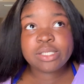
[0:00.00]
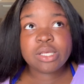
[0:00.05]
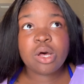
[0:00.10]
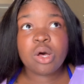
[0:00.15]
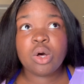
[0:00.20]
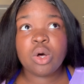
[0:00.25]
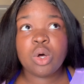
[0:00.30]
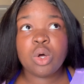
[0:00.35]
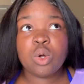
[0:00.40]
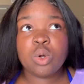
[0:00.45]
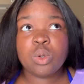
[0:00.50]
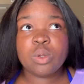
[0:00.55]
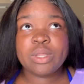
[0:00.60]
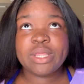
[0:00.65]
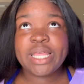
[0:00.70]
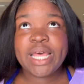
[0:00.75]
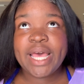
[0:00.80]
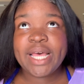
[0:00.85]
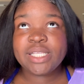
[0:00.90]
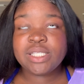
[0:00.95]
So
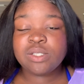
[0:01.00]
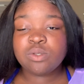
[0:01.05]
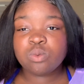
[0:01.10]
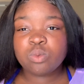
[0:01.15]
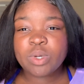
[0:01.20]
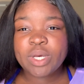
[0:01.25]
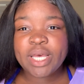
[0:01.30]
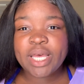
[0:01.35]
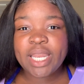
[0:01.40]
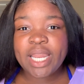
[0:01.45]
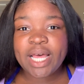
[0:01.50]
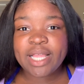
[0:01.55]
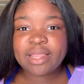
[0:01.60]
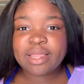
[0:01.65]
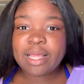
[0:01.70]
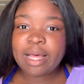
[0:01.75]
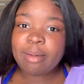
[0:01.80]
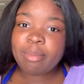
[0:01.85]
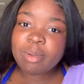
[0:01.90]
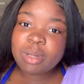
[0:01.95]
that's when
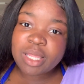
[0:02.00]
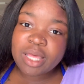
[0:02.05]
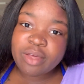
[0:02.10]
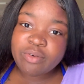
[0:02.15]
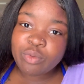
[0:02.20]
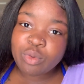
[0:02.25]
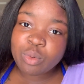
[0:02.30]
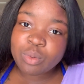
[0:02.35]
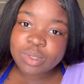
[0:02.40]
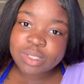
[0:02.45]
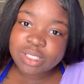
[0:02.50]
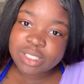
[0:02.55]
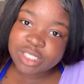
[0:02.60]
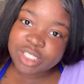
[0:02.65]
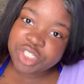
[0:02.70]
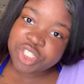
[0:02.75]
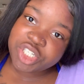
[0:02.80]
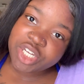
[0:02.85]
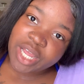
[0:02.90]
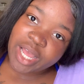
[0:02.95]
I believe we went to
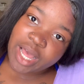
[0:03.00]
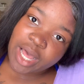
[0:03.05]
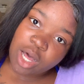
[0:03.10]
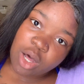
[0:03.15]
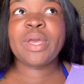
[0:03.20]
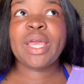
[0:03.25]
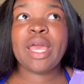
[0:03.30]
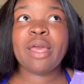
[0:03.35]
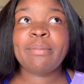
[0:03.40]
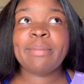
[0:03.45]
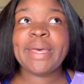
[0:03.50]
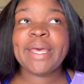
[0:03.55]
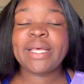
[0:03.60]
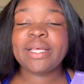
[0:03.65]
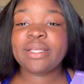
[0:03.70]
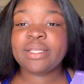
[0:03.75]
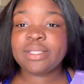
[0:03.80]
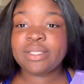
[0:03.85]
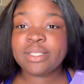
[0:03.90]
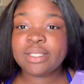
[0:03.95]
Chow. Came
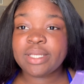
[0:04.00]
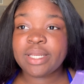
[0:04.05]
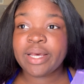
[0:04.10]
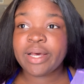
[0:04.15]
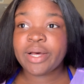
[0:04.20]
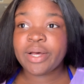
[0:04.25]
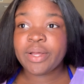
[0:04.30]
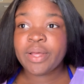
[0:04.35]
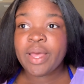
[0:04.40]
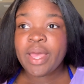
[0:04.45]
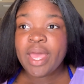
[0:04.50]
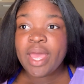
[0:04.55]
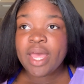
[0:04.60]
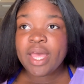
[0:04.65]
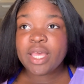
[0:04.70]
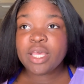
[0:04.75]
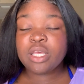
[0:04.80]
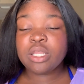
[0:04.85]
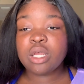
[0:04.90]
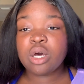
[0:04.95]
back to there,
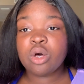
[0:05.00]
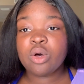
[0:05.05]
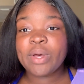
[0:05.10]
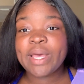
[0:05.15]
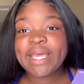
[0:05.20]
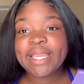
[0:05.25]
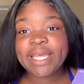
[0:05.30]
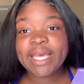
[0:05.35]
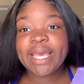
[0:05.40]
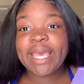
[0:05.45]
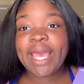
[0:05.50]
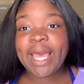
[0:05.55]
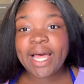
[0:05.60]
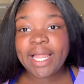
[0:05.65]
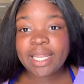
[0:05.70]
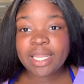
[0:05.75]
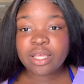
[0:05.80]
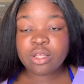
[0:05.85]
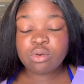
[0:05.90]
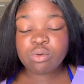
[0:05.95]
and you know, in a
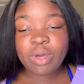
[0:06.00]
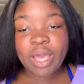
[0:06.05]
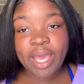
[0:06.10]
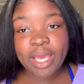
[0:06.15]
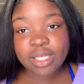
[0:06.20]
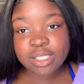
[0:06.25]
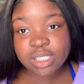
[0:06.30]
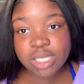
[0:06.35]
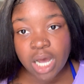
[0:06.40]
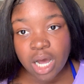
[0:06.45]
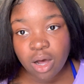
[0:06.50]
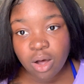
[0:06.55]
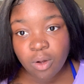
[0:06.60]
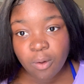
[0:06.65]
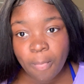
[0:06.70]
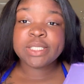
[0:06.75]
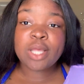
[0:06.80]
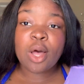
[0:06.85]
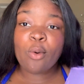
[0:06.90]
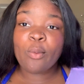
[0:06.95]
galley you can't
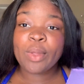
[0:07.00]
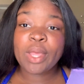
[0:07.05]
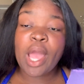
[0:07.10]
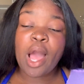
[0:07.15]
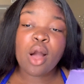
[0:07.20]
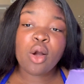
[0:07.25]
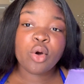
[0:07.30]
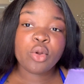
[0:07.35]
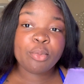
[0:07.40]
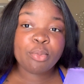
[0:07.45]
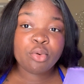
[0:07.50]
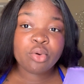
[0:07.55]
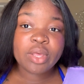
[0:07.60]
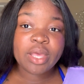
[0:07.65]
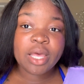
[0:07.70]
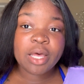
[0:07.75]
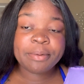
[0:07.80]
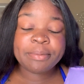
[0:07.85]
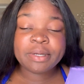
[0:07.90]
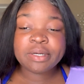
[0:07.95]
talk. So when y'all go to boot
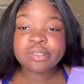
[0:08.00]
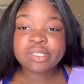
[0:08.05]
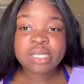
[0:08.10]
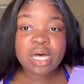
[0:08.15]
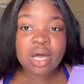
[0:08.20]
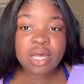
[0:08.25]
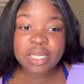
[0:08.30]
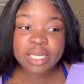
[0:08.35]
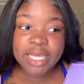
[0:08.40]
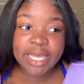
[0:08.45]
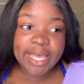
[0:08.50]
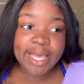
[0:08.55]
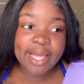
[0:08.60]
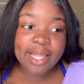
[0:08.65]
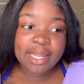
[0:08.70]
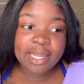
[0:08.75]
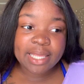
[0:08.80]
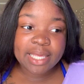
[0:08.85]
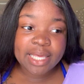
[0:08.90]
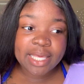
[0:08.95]
camp, don't talk in a
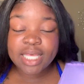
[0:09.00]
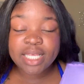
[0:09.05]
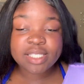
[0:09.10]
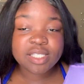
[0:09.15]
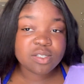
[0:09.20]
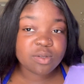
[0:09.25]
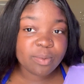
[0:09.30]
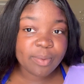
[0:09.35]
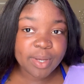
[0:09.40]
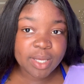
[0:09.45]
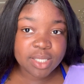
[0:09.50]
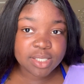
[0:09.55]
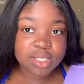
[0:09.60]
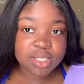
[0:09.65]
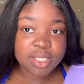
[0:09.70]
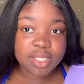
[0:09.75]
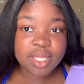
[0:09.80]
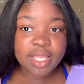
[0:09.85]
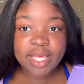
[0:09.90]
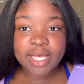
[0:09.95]
galley. It's the
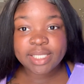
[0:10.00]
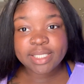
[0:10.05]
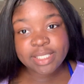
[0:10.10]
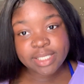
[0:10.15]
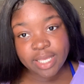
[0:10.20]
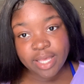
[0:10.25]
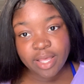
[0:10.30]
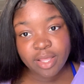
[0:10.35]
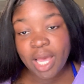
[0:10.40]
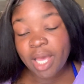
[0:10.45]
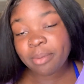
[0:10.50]
reason. They'll tell you.